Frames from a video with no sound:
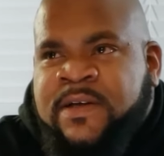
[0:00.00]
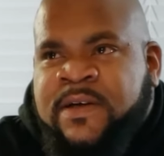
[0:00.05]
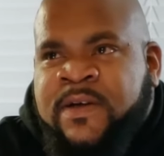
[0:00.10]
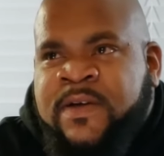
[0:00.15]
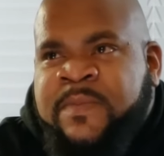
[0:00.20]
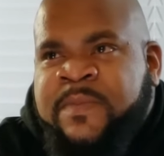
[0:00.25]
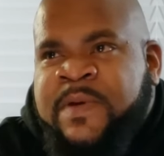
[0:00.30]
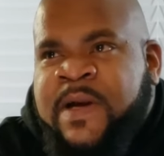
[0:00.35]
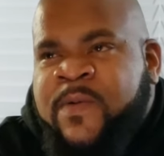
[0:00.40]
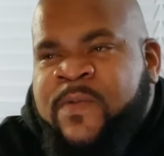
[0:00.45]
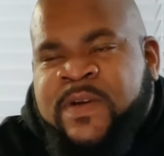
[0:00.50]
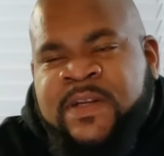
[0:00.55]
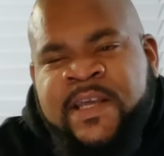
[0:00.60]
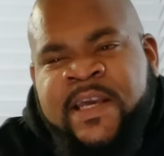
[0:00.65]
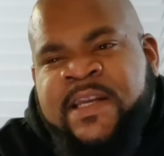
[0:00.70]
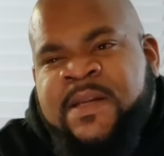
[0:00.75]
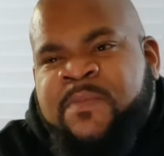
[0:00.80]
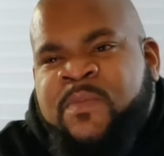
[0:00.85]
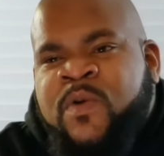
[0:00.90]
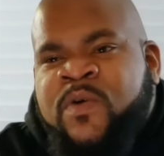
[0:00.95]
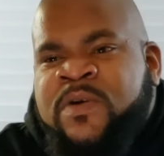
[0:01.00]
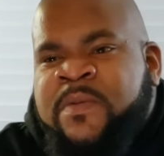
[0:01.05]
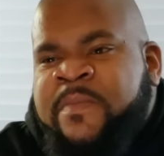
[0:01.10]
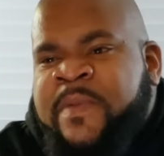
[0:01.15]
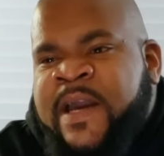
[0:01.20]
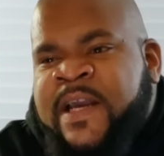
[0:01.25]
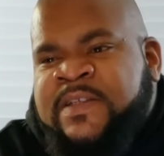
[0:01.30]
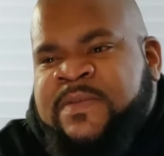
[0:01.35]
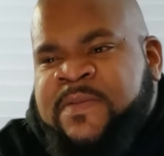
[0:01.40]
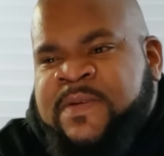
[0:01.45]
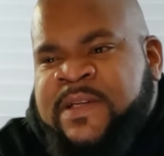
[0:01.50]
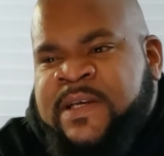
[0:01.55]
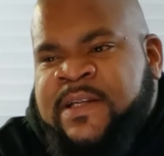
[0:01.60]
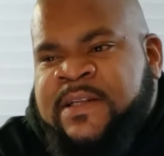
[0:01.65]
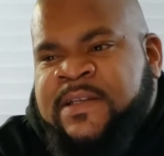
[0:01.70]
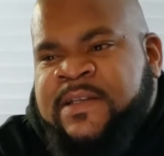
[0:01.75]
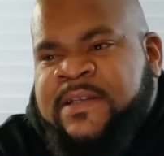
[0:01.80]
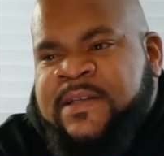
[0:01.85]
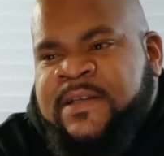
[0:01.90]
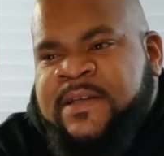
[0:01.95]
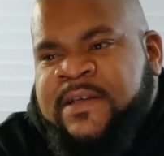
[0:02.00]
You heard me? I related more to Max Manella.